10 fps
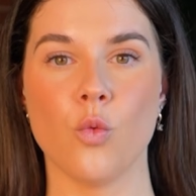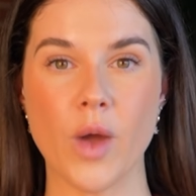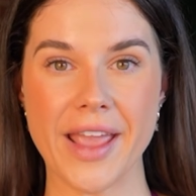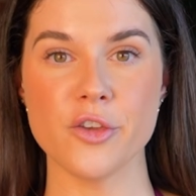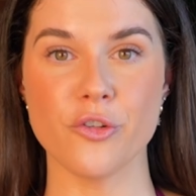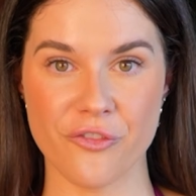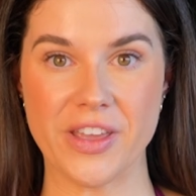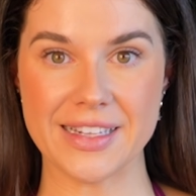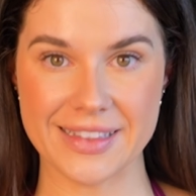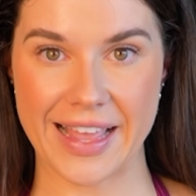Where your
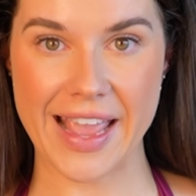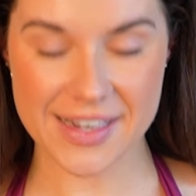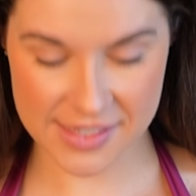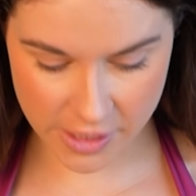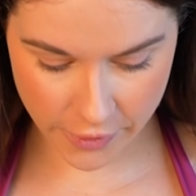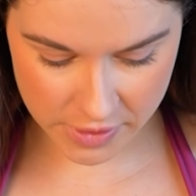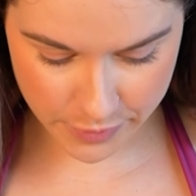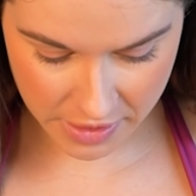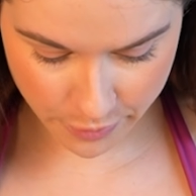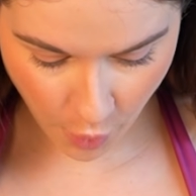feet land is going to
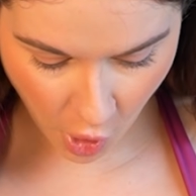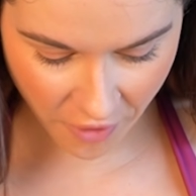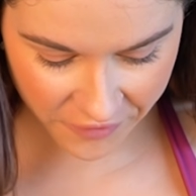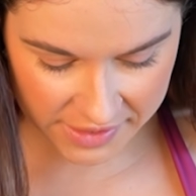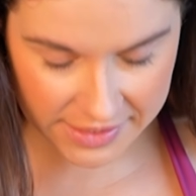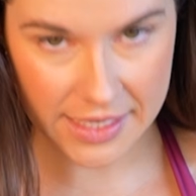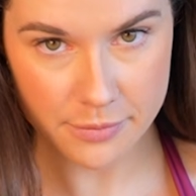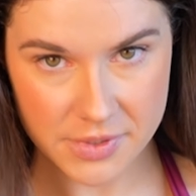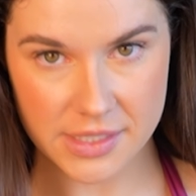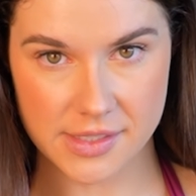be the perfect
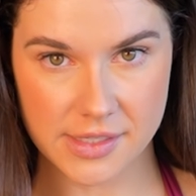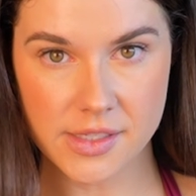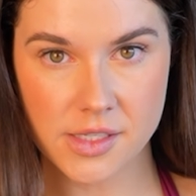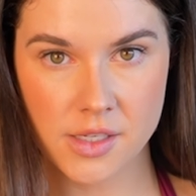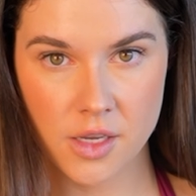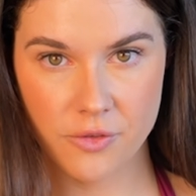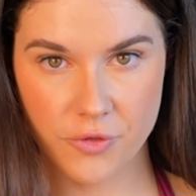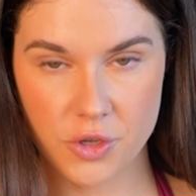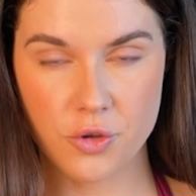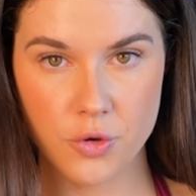hip distance
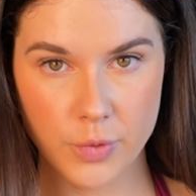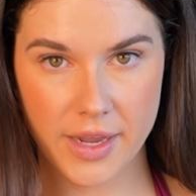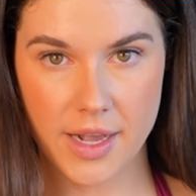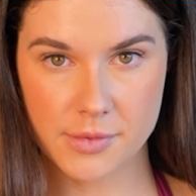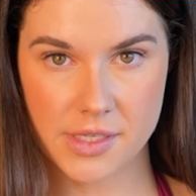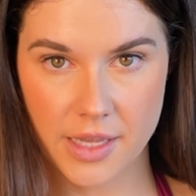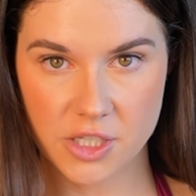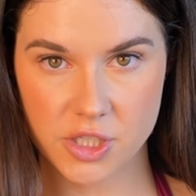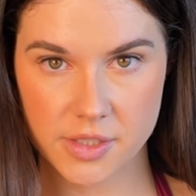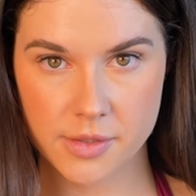for you when it comes to
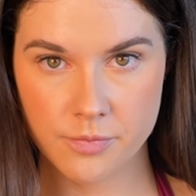lunges.